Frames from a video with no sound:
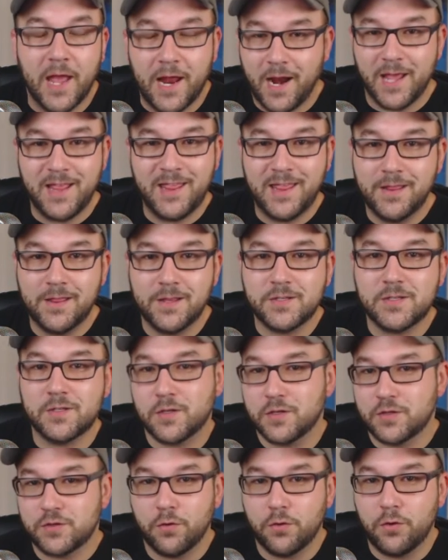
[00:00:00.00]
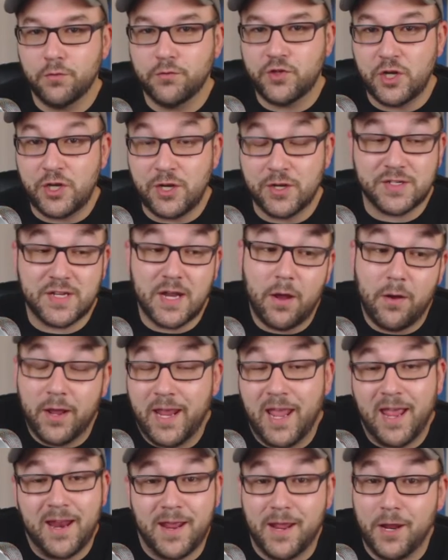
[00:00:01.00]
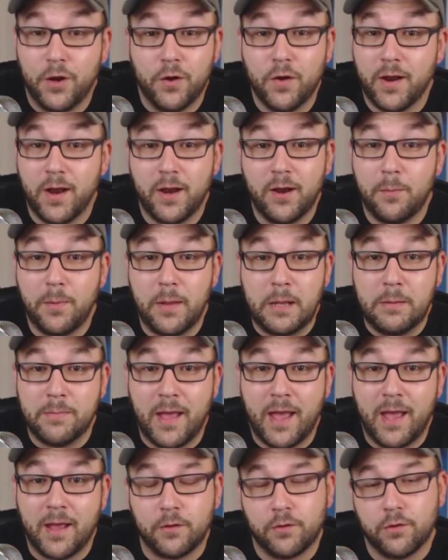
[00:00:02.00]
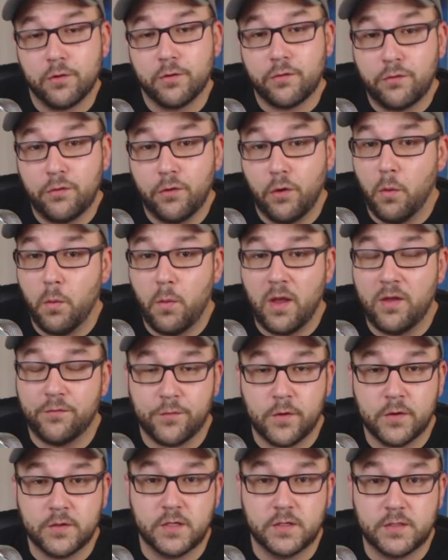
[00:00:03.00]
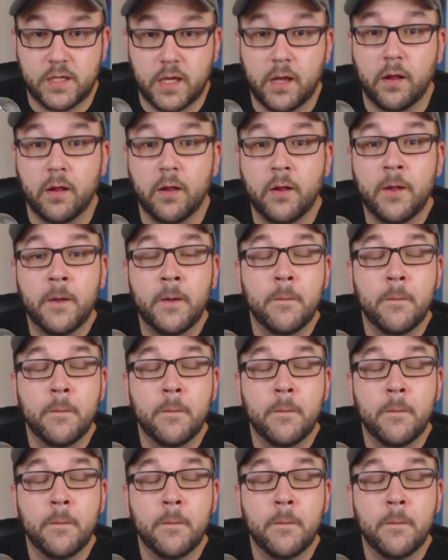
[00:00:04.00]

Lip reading: And I think this is a stroke of genius. Now, again, it could end up being bad. There's no way for us to tell.